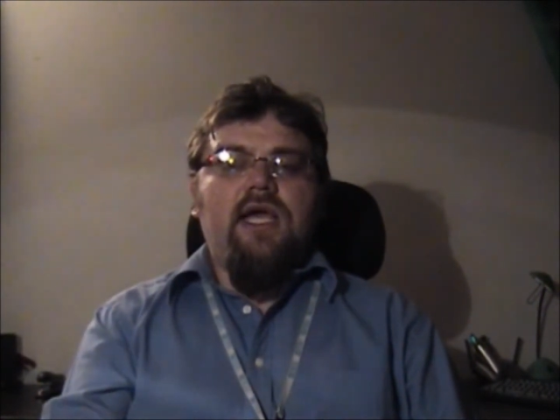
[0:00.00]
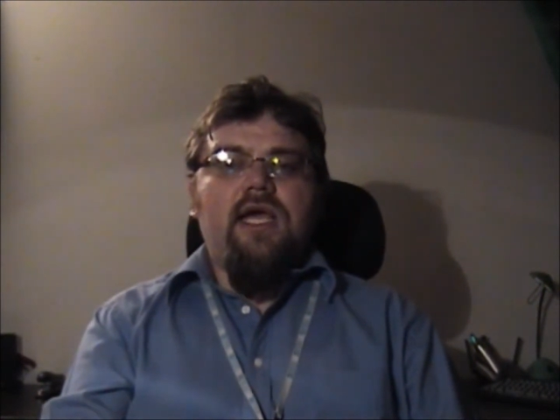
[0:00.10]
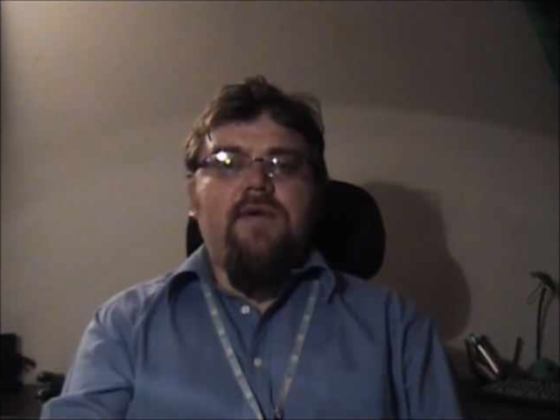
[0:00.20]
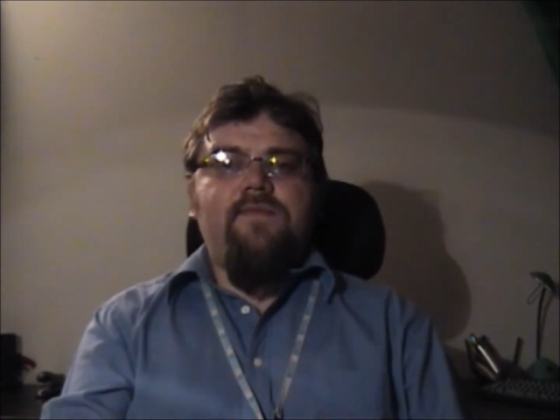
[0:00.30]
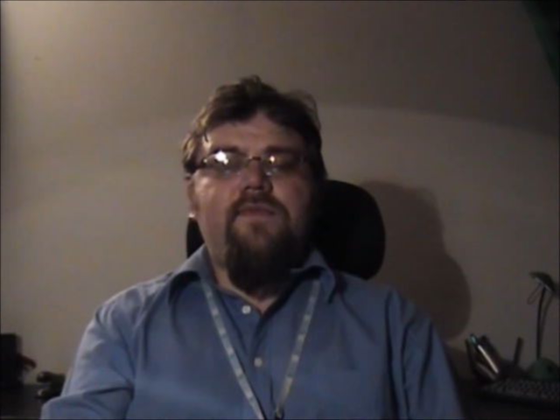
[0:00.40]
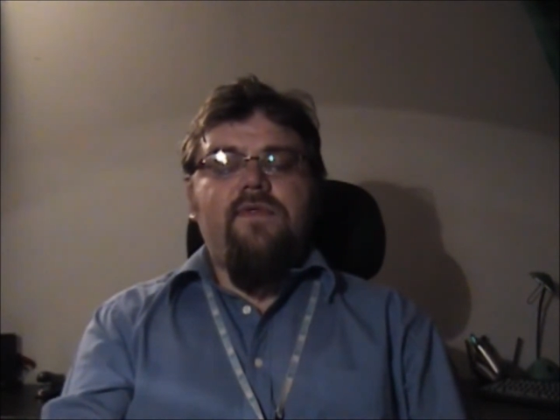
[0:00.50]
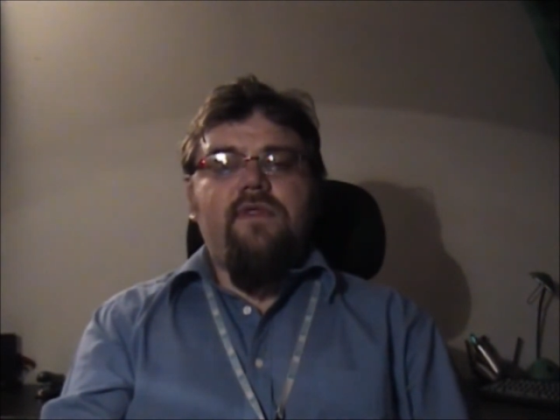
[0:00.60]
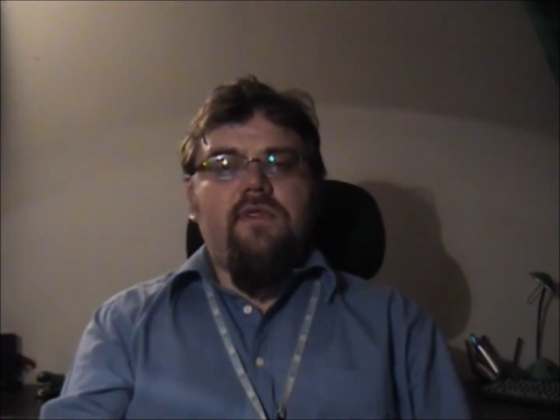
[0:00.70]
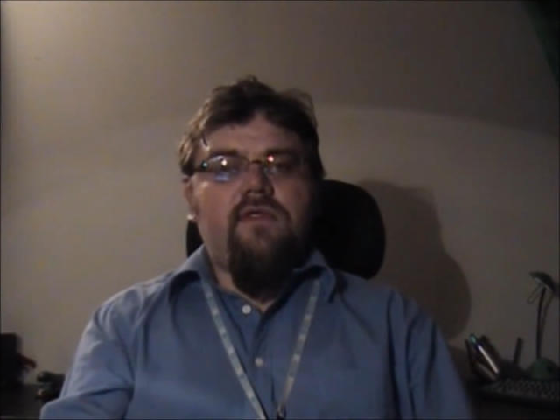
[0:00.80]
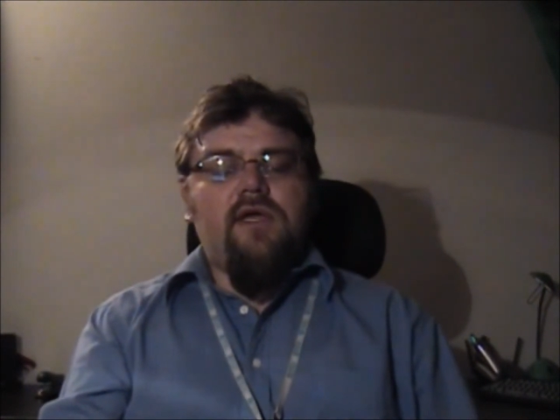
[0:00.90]
Um,
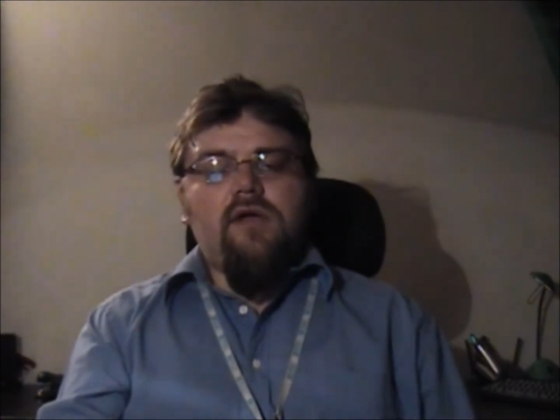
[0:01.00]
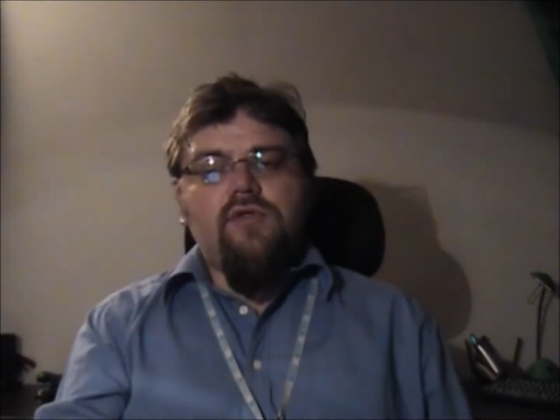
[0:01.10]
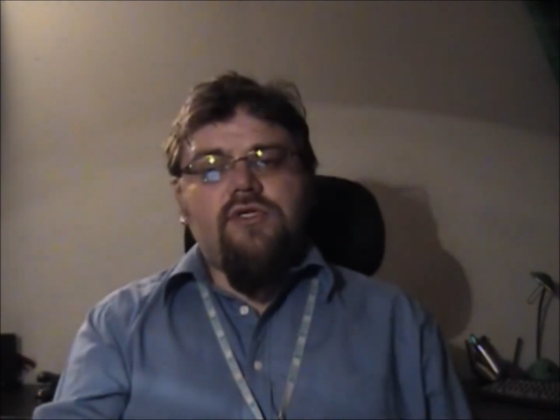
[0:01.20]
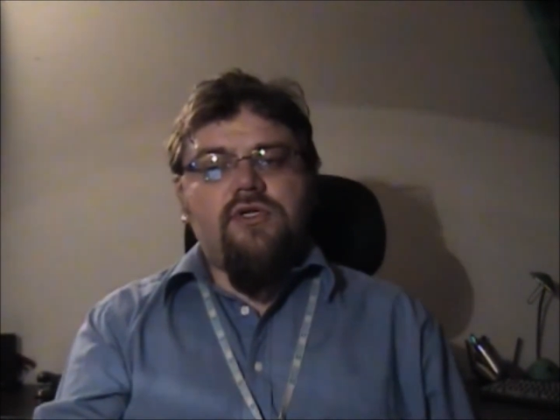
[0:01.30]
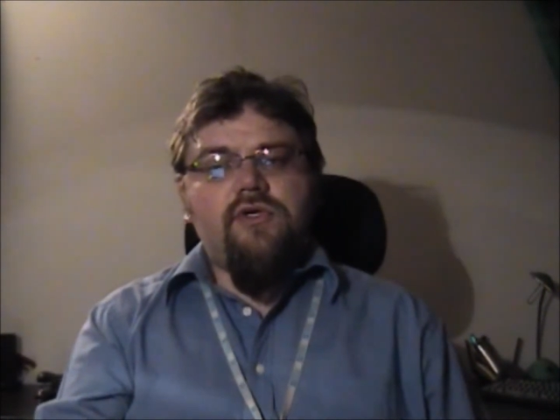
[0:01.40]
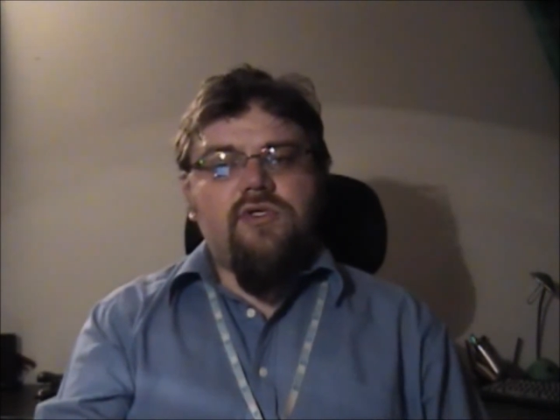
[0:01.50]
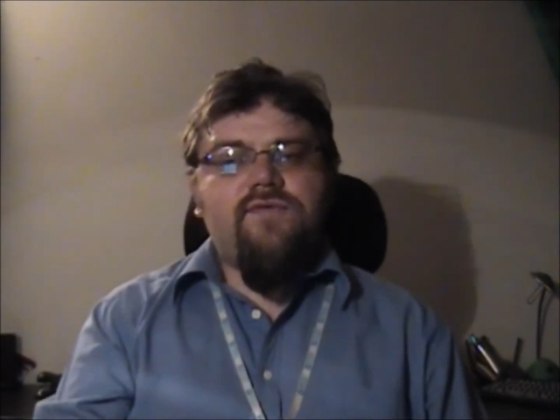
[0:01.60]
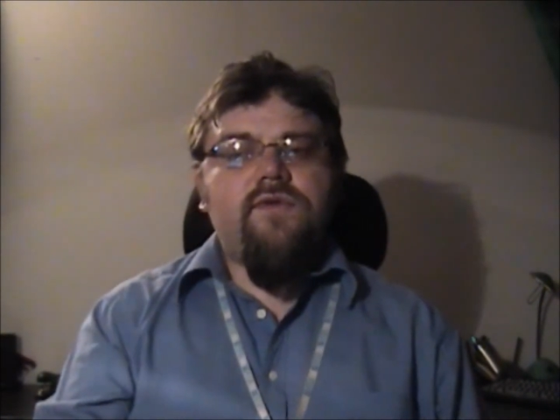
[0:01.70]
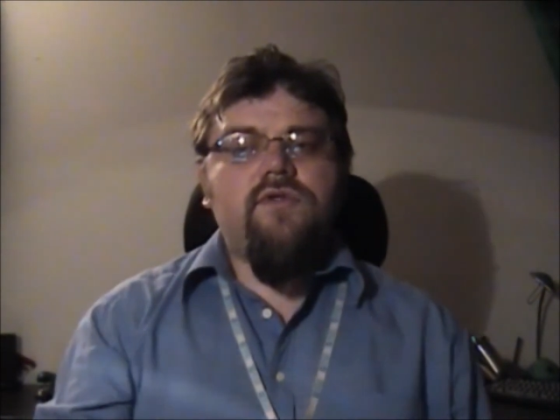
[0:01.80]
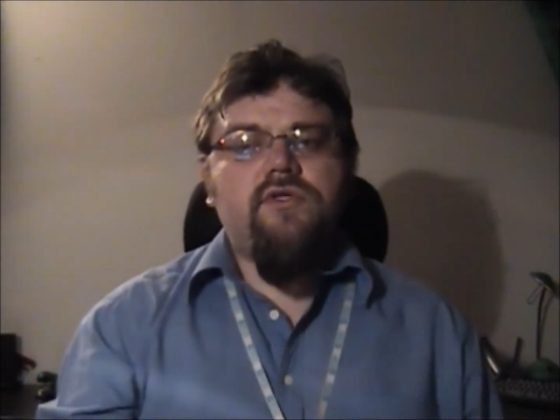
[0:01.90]
they're also a
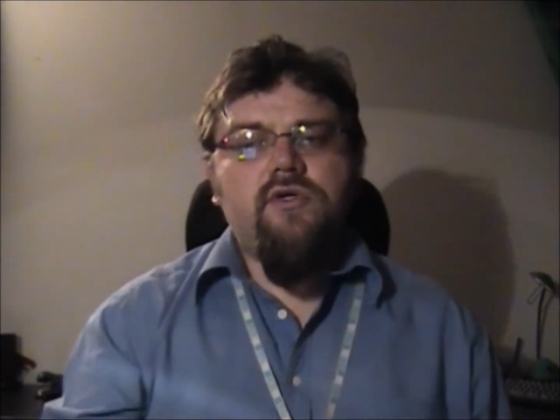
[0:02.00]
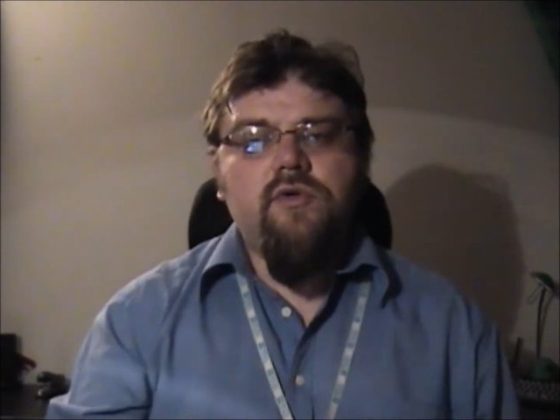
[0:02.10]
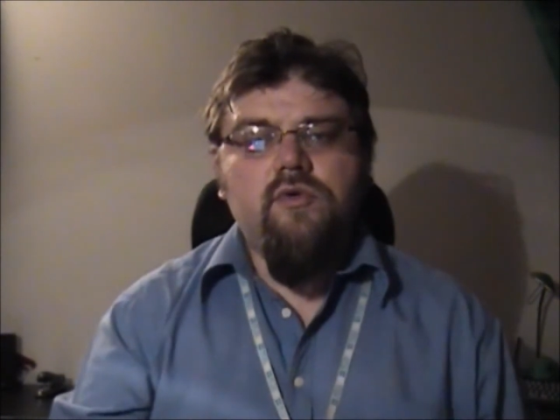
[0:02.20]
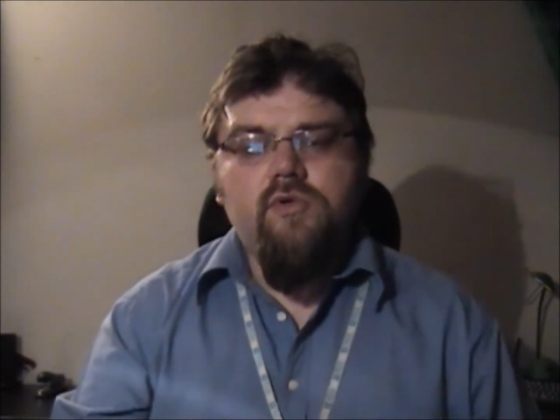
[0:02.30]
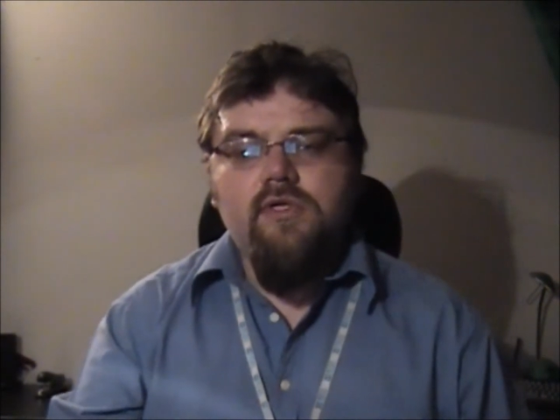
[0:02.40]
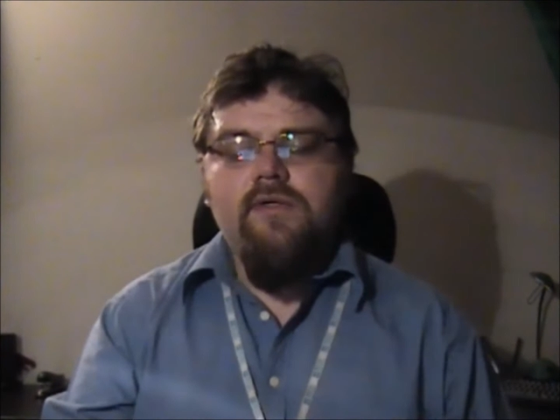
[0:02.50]
useful tool